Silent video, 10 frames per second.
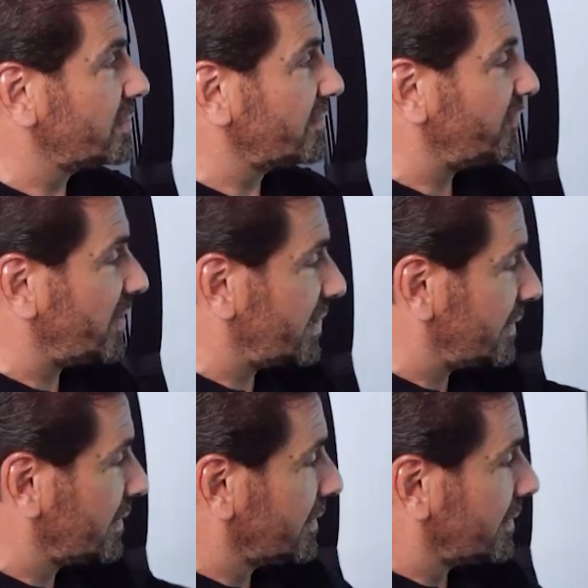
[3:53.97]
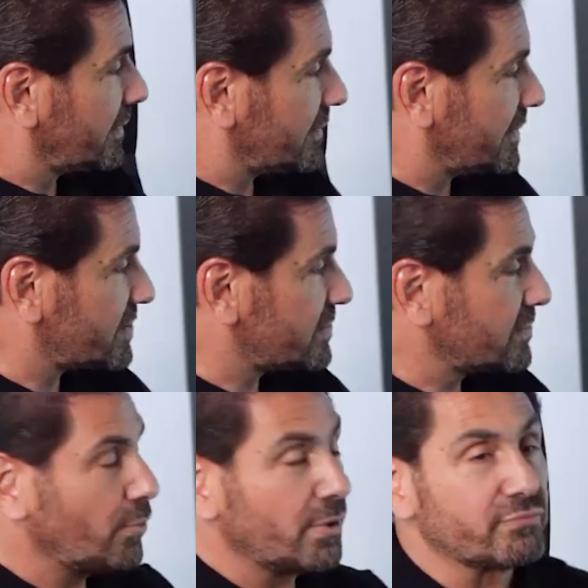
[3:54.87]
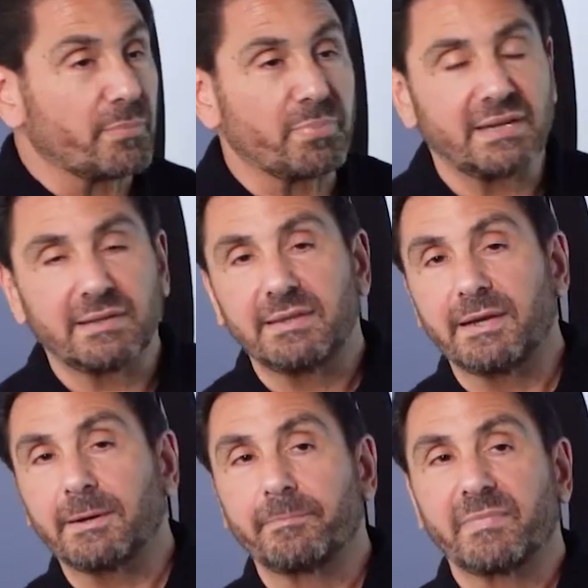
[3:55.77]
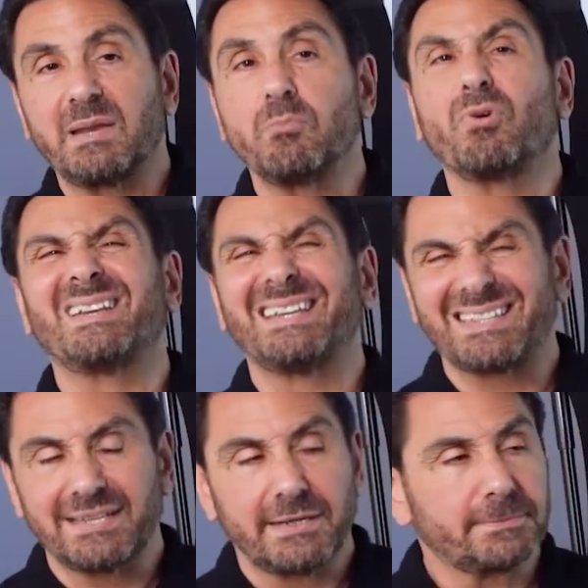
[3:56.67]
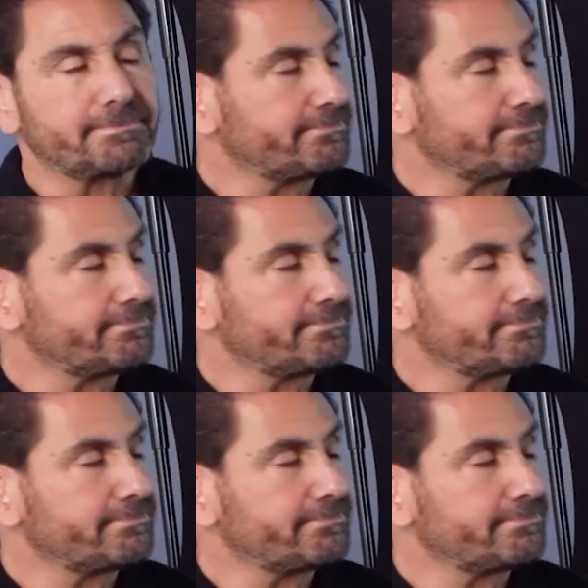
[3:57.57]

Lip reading: You'll find this will repeat it there in more detail.